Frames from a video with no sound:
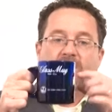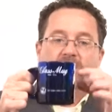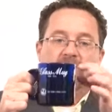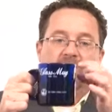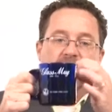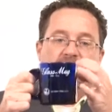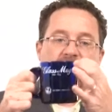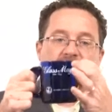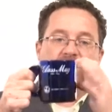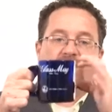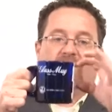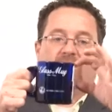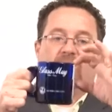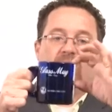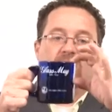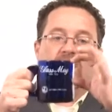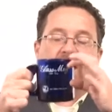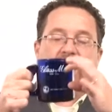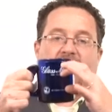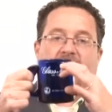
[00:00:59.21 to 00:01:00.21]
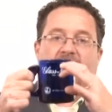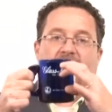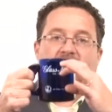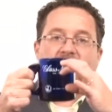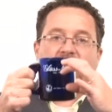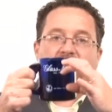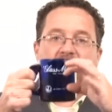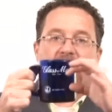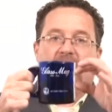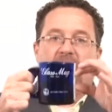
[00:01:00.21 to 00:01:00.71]
So you have these little
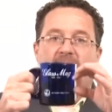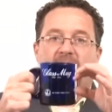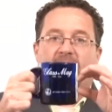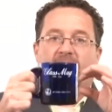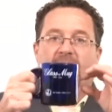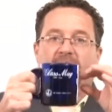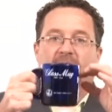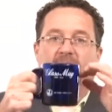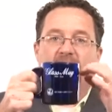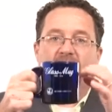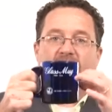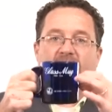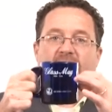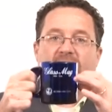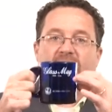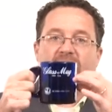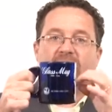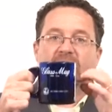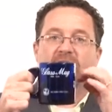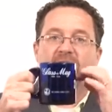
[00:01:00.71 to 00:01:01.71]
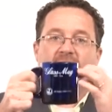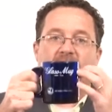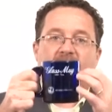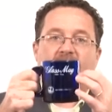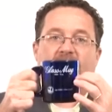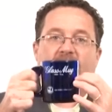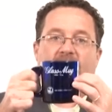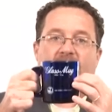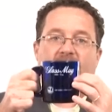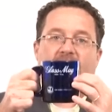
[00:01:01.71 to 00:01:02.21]
ads that would have the business's
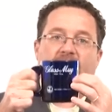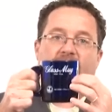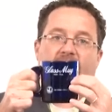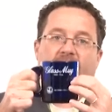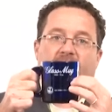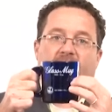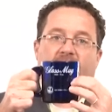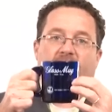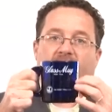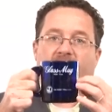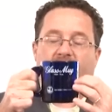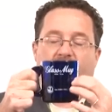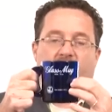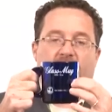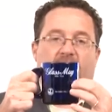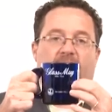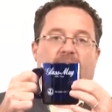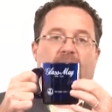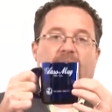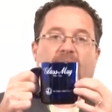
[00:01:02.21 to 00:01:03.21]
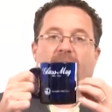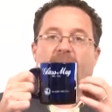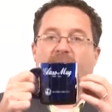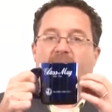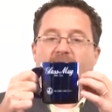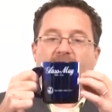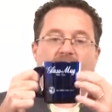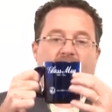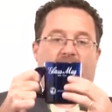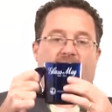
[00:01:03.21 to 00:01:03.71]
name and their phone number,
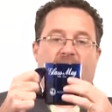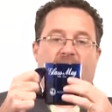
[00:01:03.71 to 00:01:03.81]
maybe their